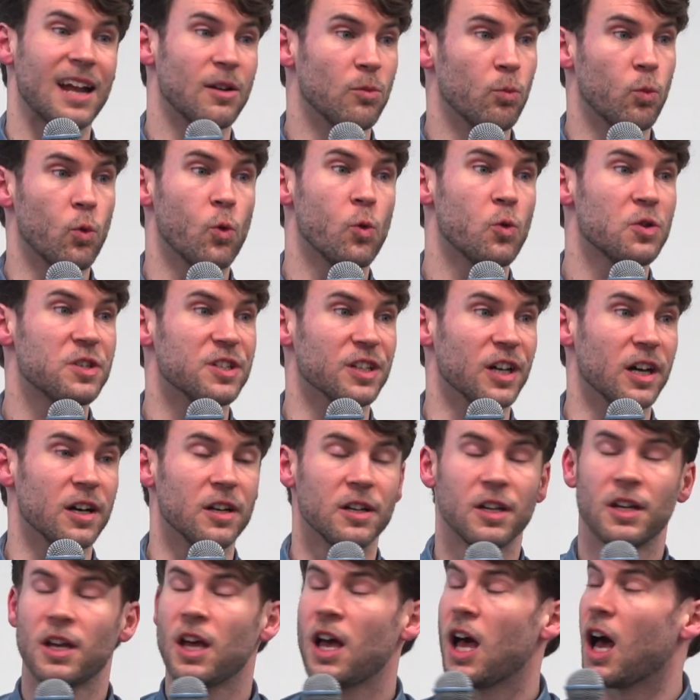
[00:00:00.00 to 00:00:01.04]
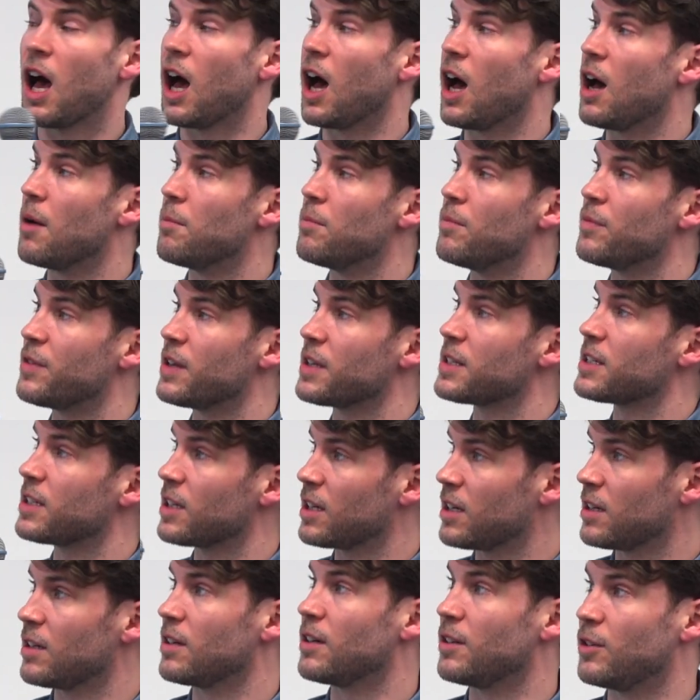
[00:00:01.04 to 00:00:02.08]
and water that
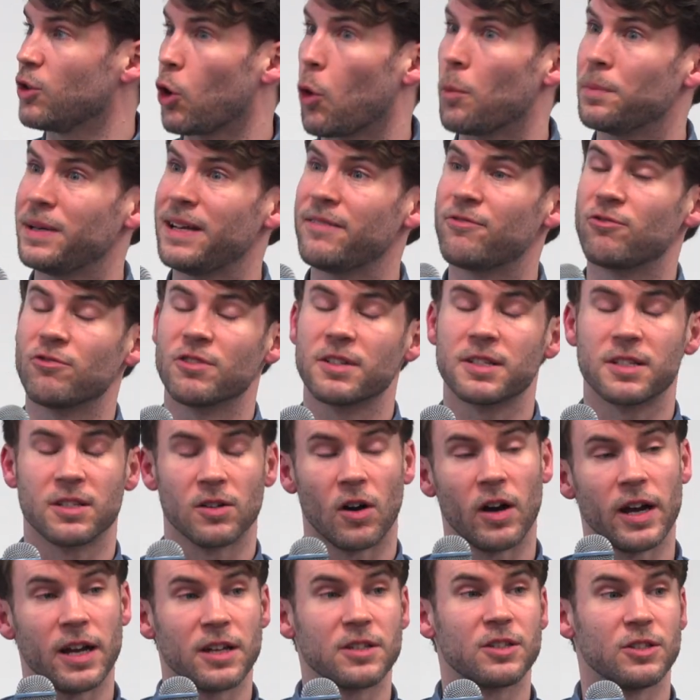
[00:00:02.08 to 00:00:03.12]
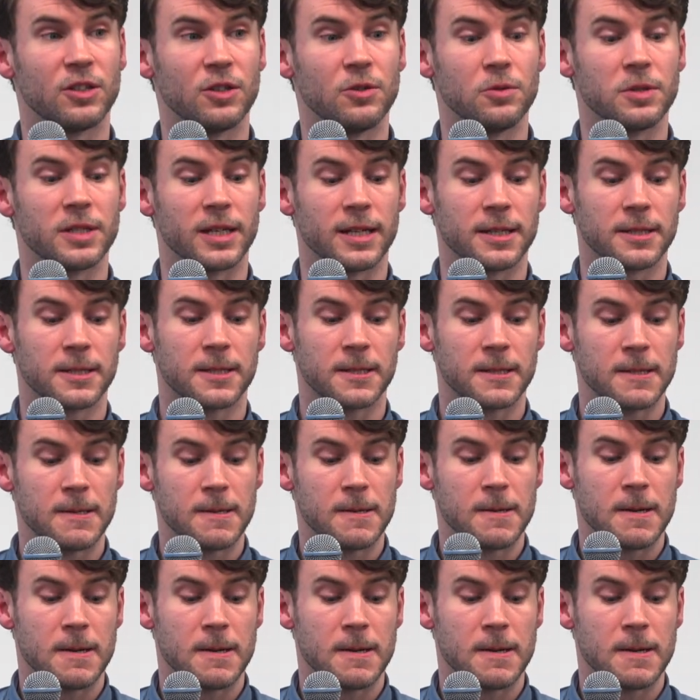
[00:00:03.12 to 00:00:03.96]
an omnivorous diet uses.